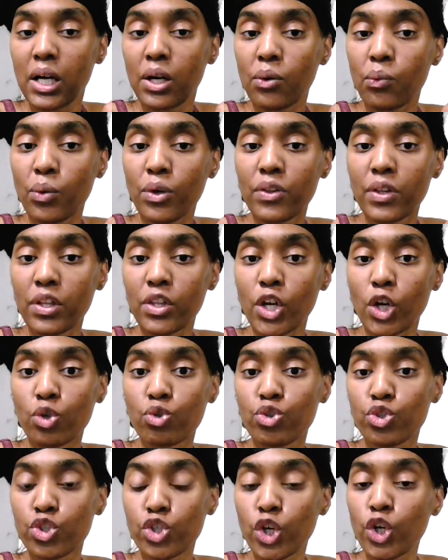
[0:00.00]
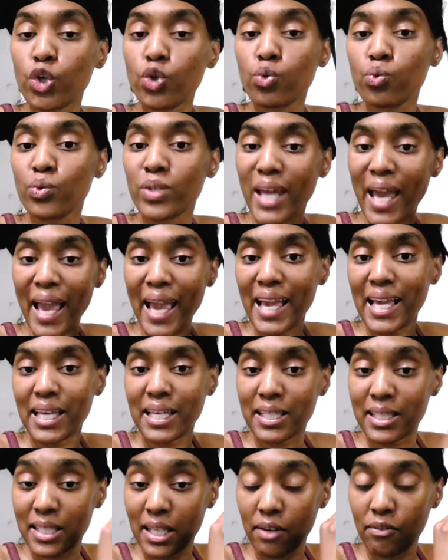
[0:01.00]
within those 2
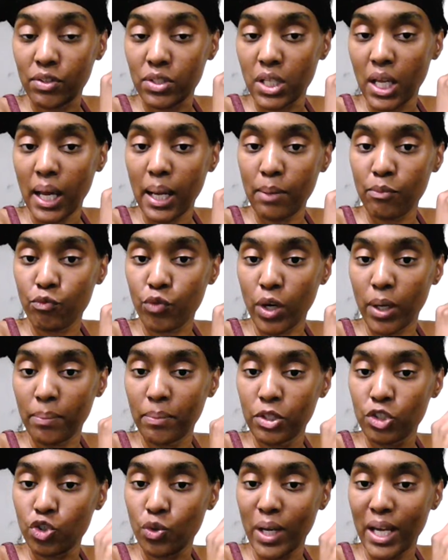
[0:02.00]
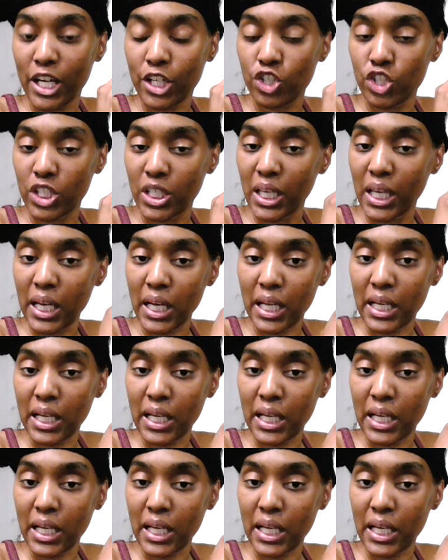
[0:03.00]
days of a time frame that you actually get.